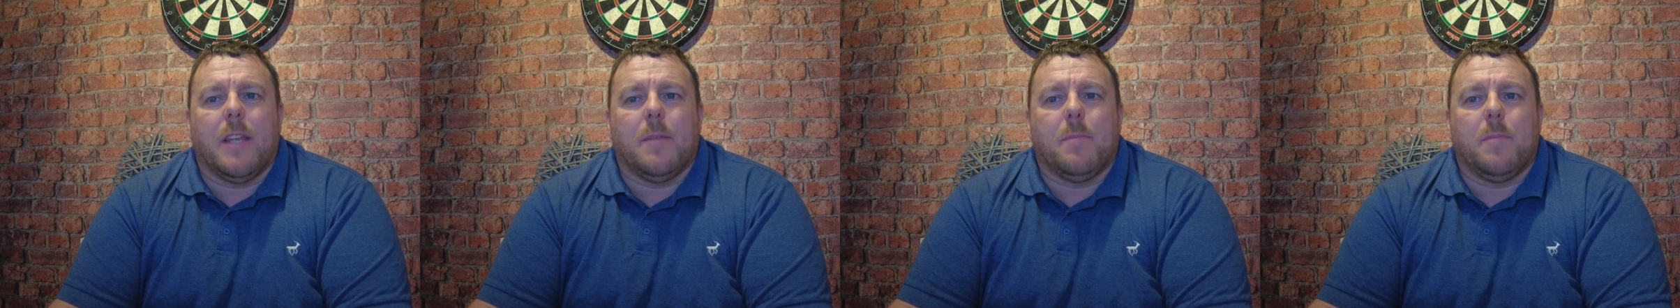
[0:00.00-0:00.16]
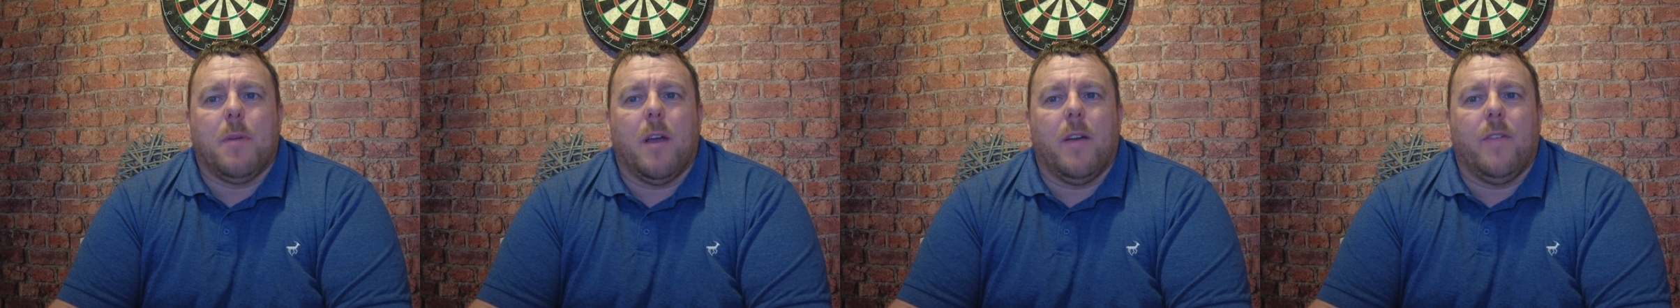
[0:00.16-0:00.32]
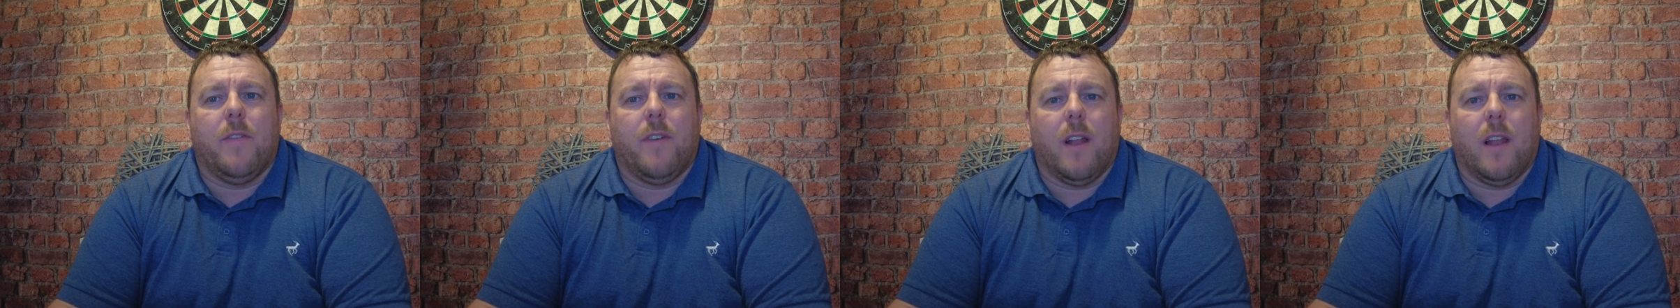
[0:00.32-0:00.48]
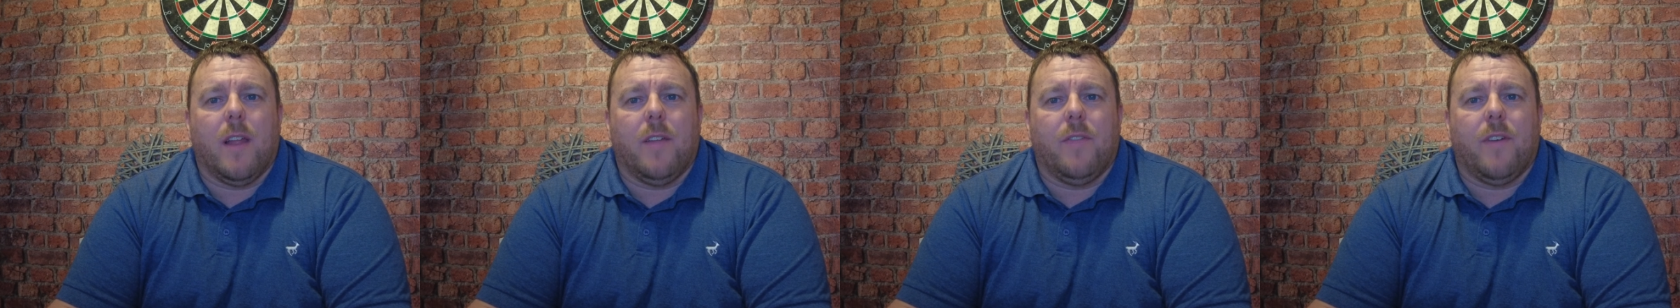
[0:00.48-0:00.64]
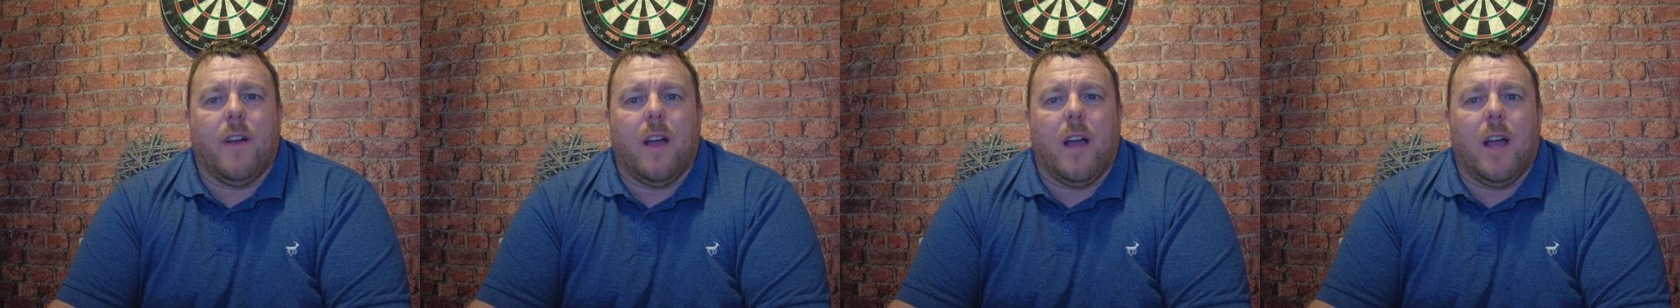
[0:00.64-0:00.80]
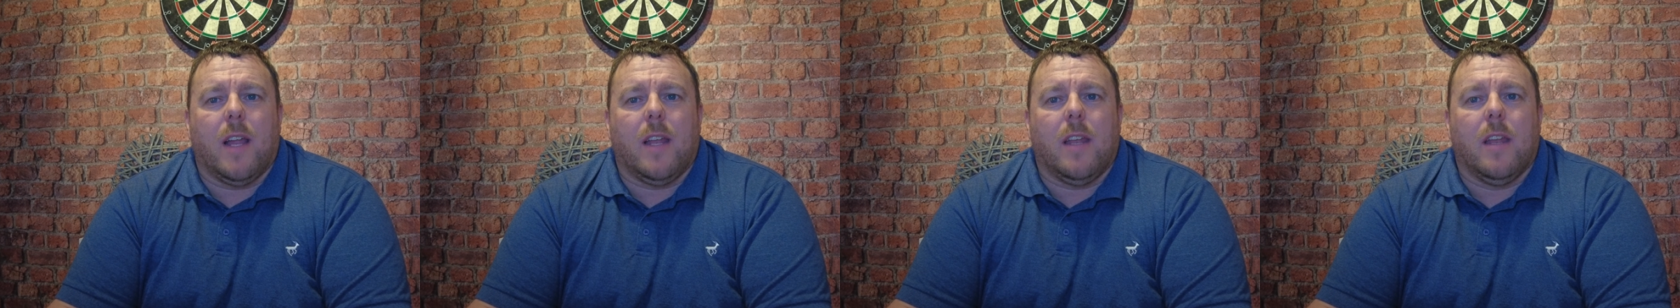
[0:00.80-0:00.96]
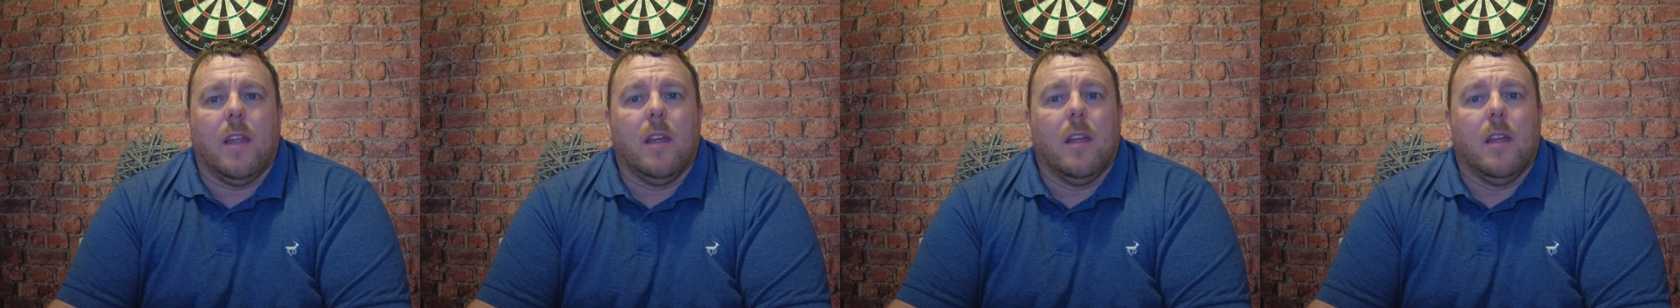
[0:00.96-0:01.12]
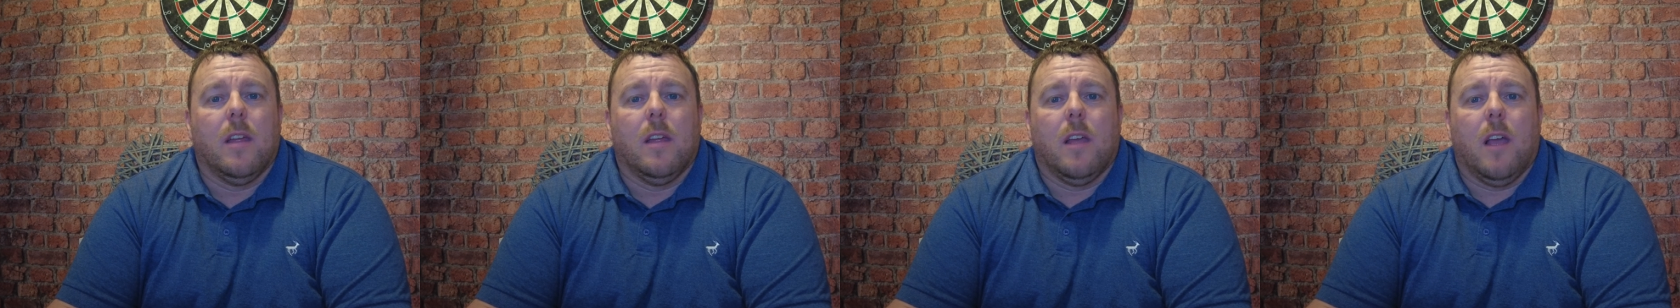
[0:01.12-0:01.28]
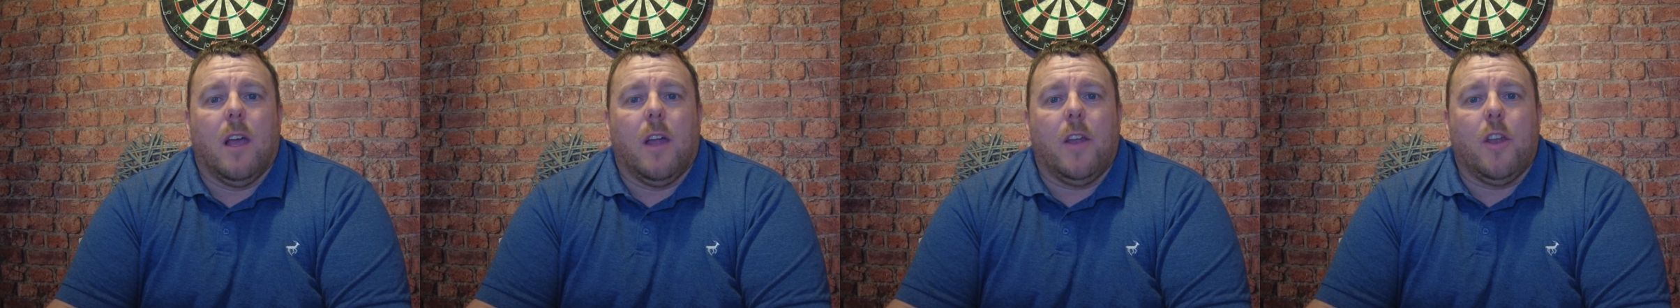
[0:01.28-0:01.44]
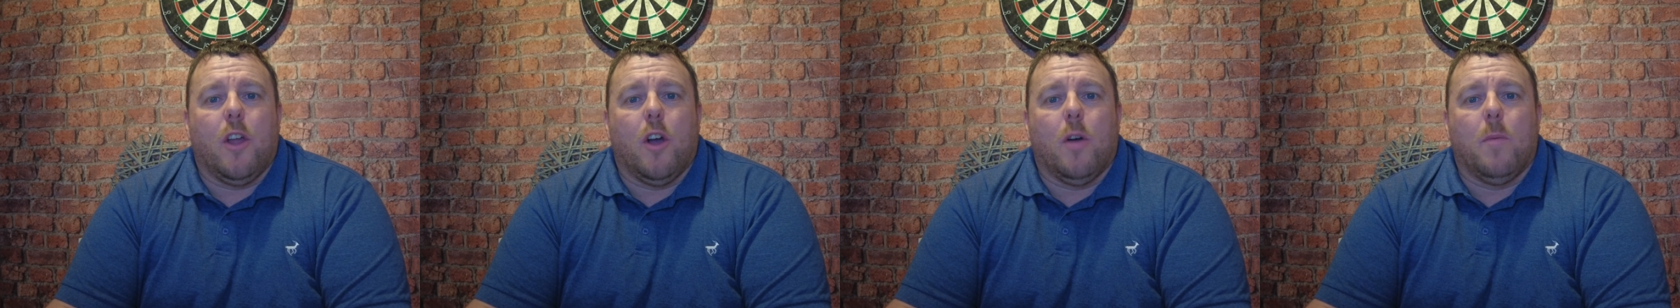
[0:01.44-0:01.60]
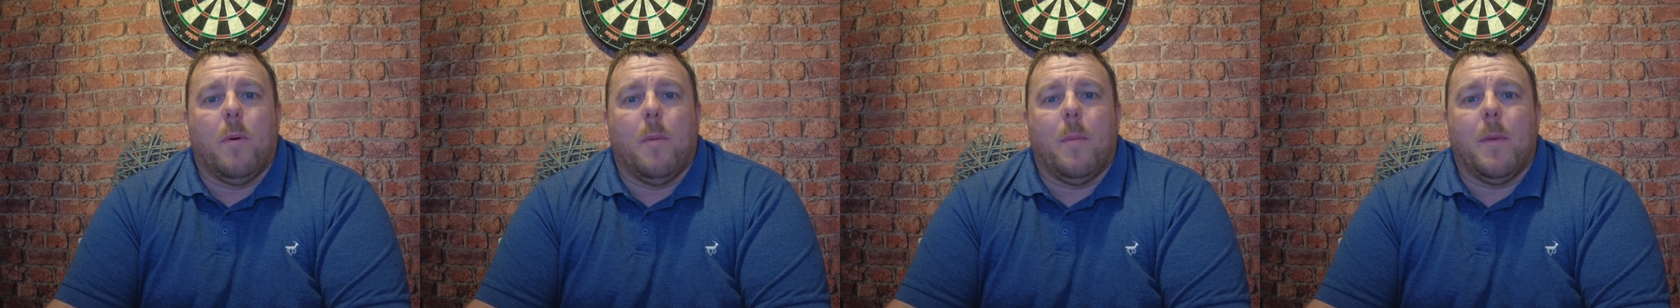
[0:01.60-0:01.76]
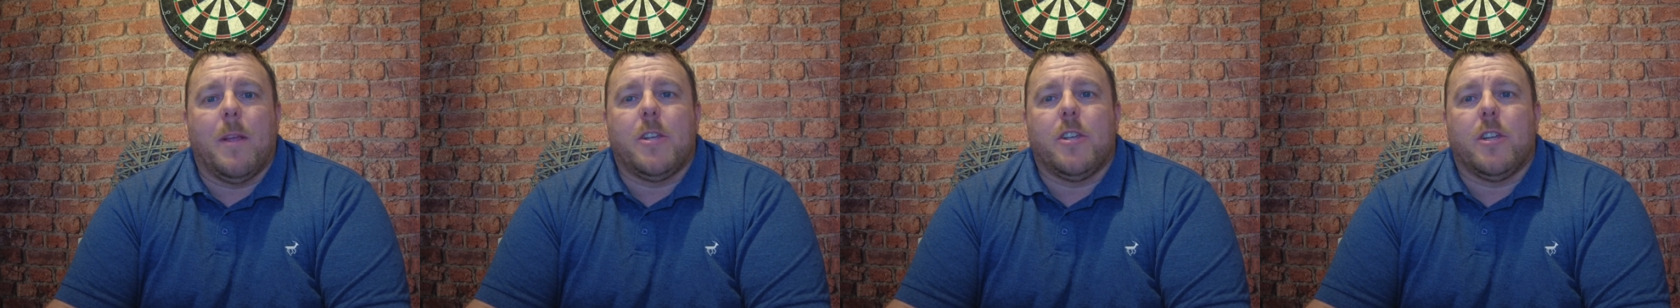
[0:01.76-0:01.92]
perfectly fine and no
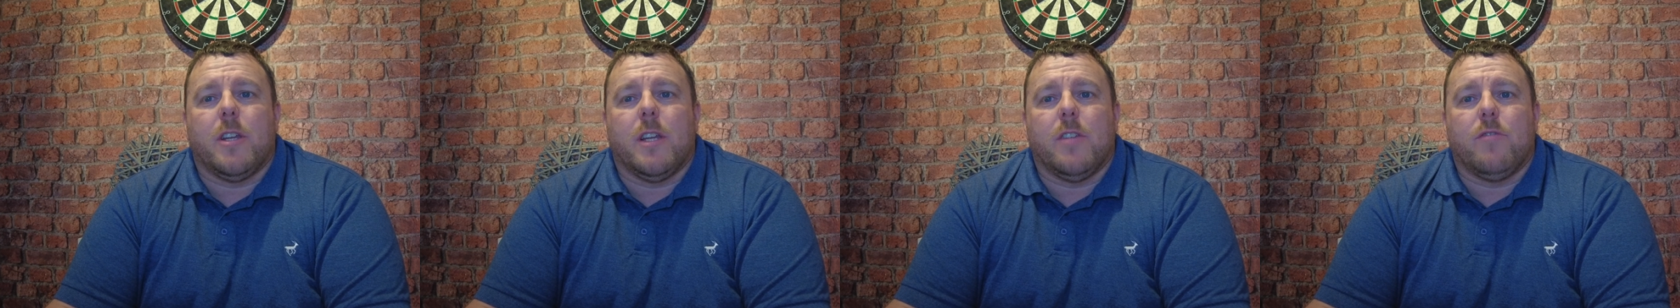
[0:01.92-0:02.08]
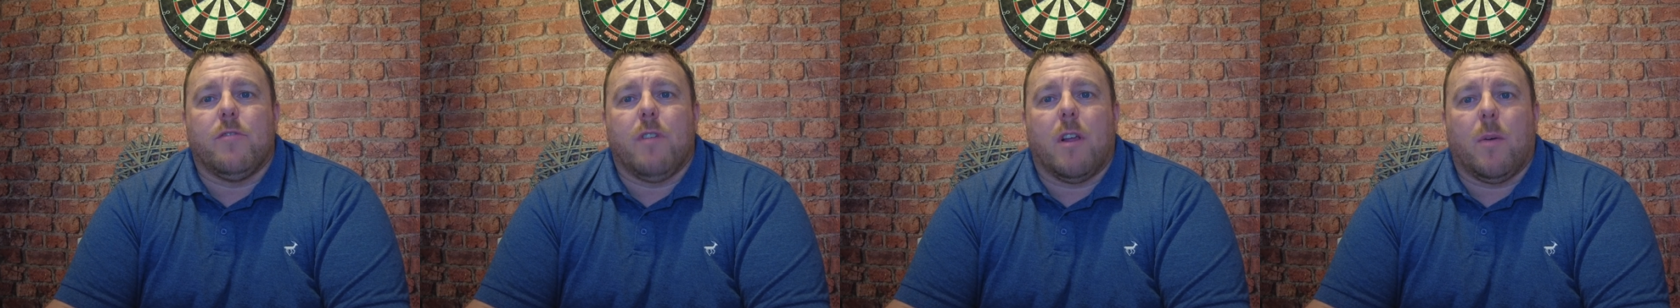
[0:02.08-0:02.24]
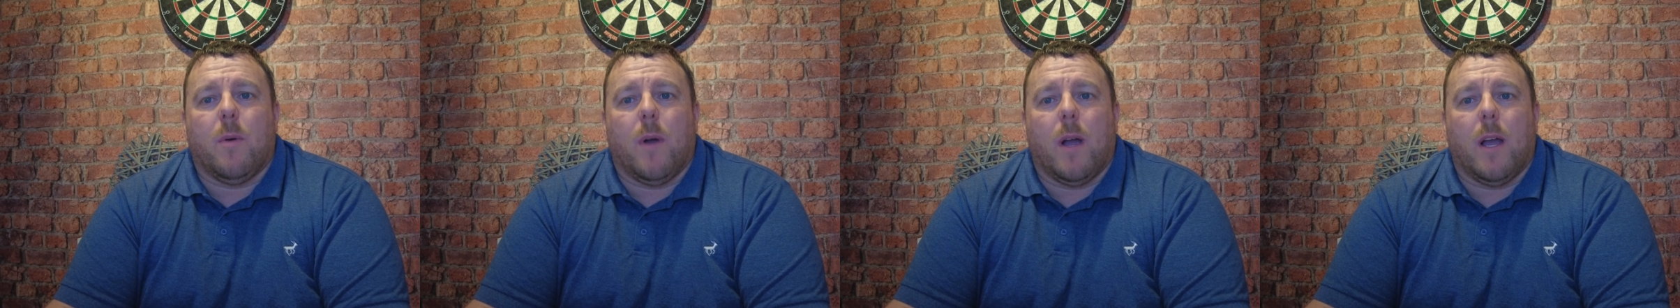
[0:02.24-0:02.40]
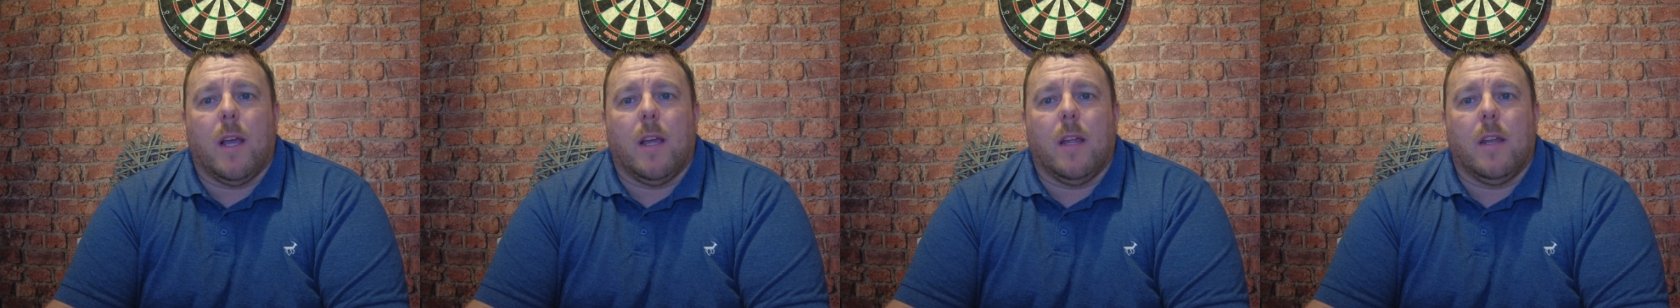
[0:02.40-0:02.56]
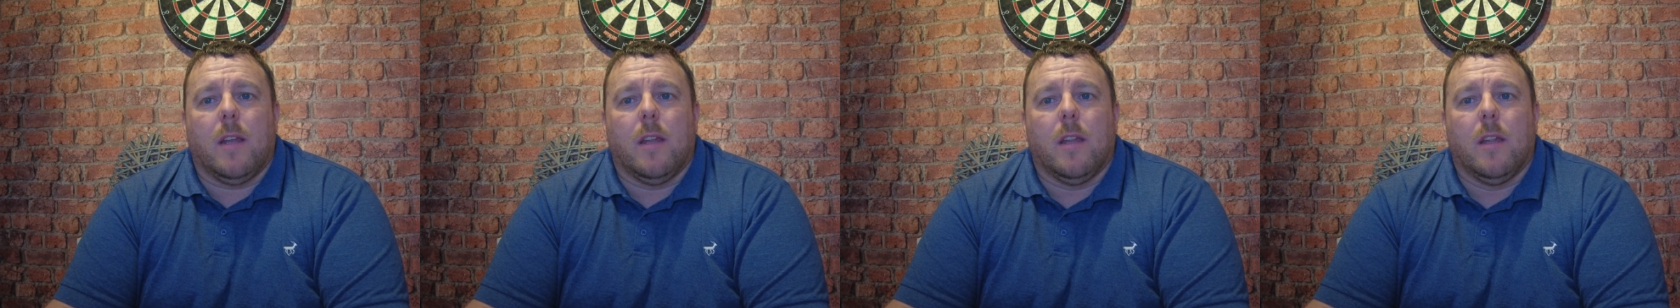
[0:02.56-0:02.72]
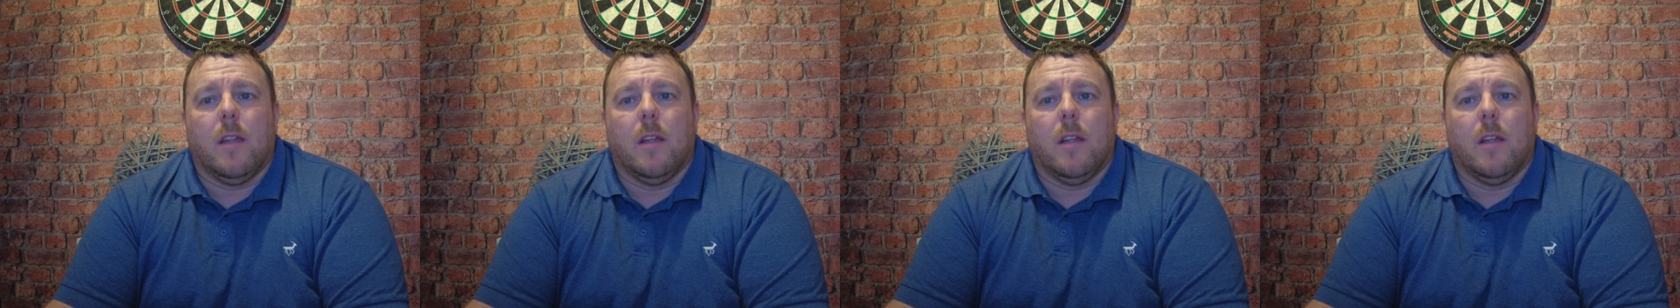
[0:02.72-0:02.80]
permission is required,